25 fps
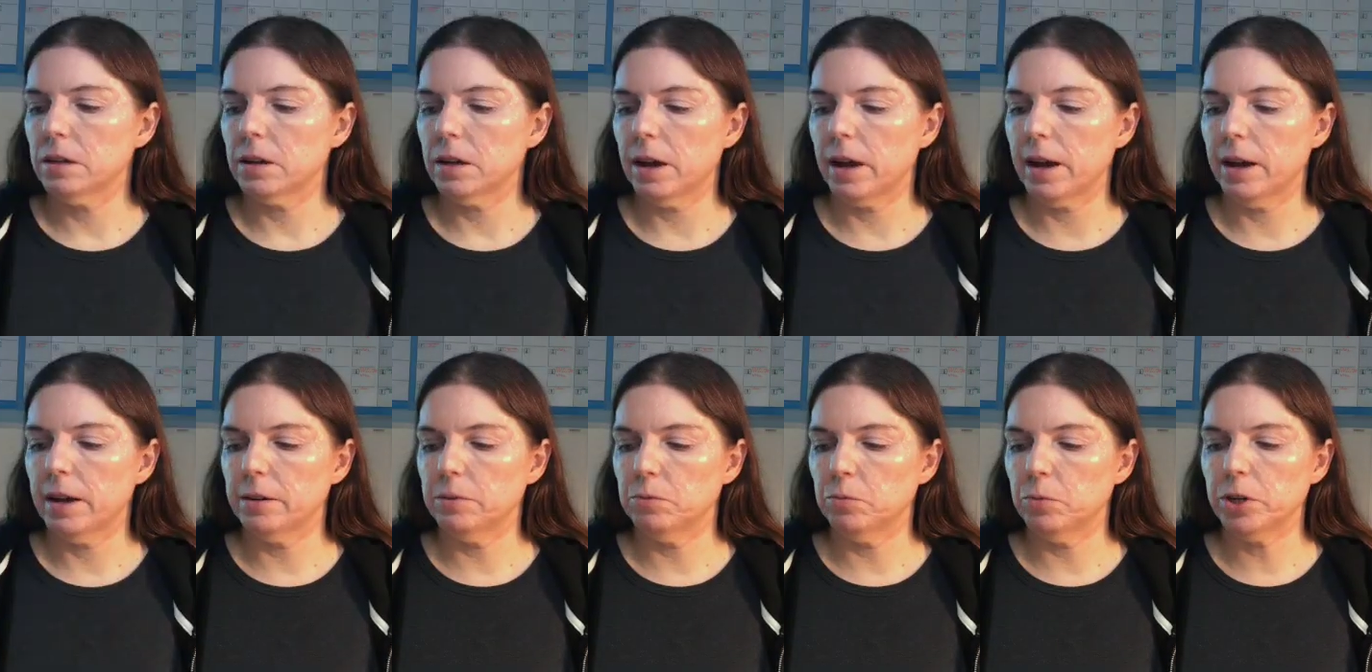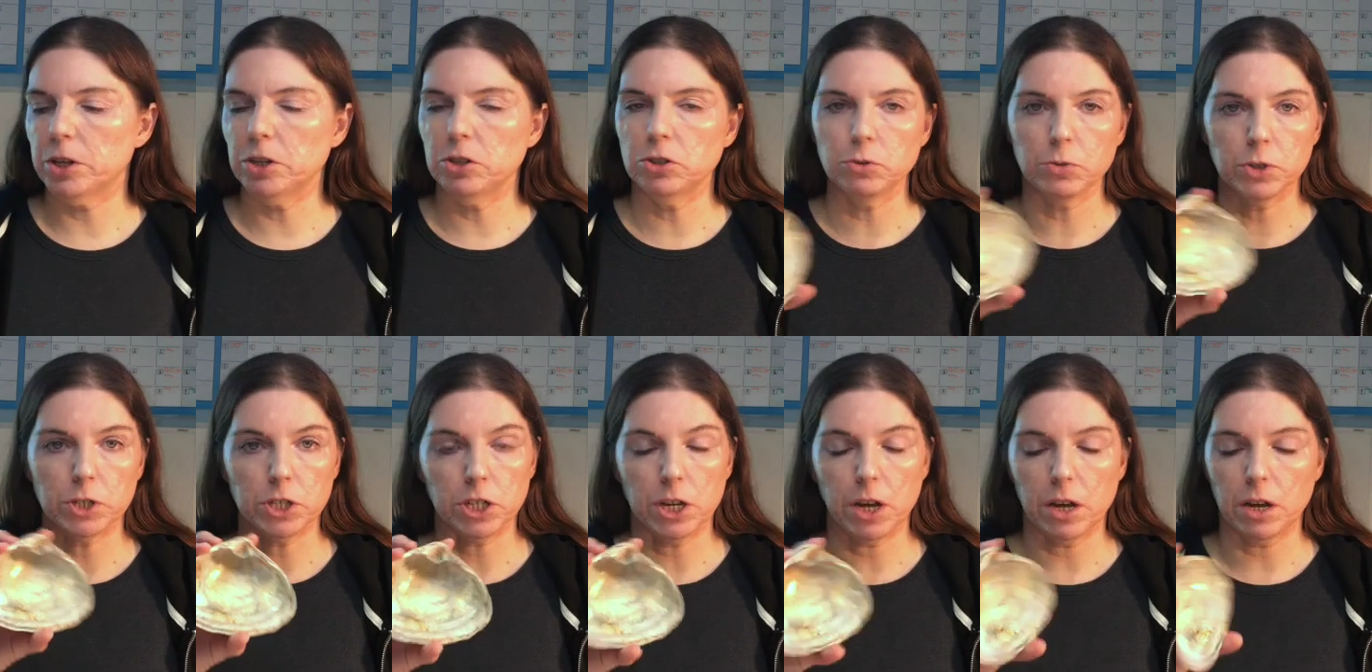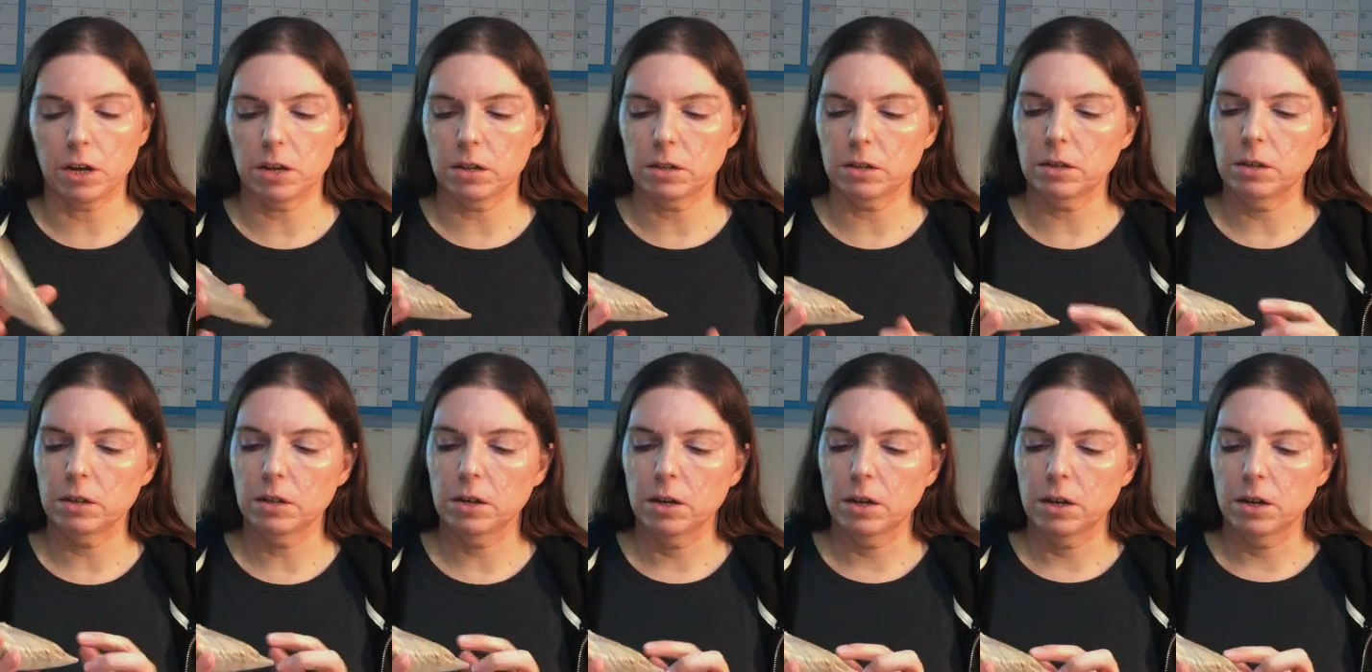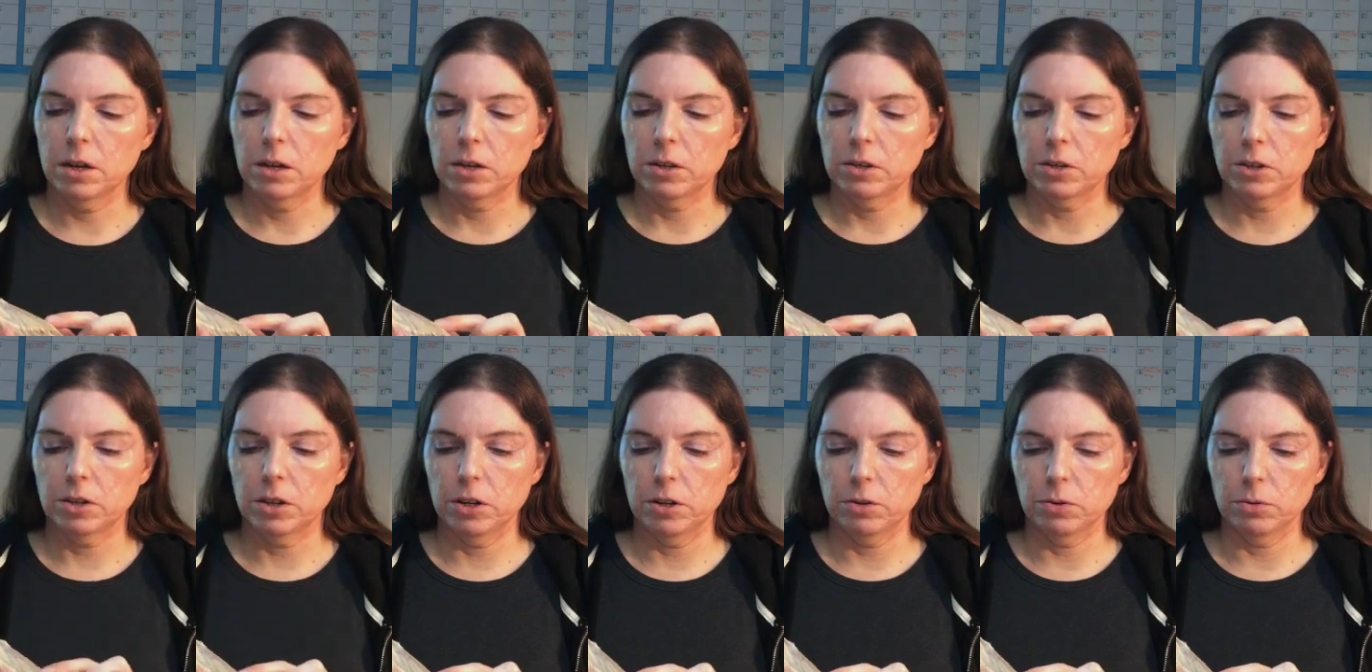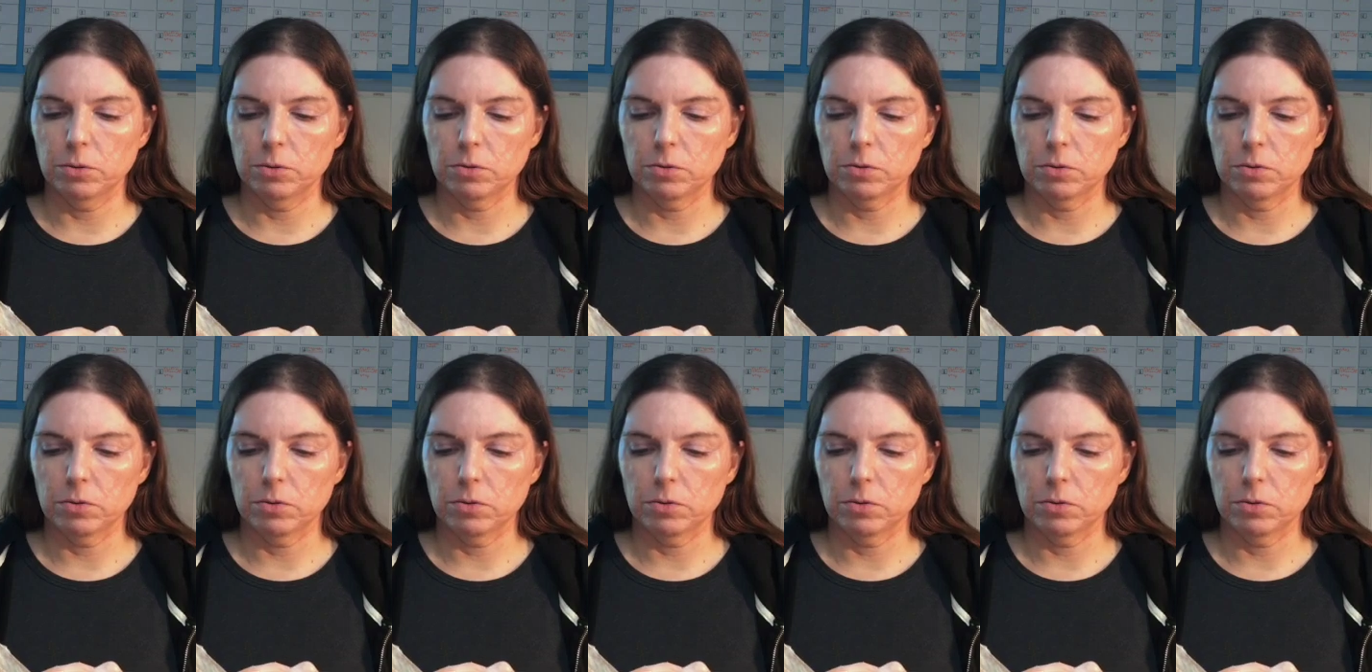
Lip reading: and when you do a shell, you know,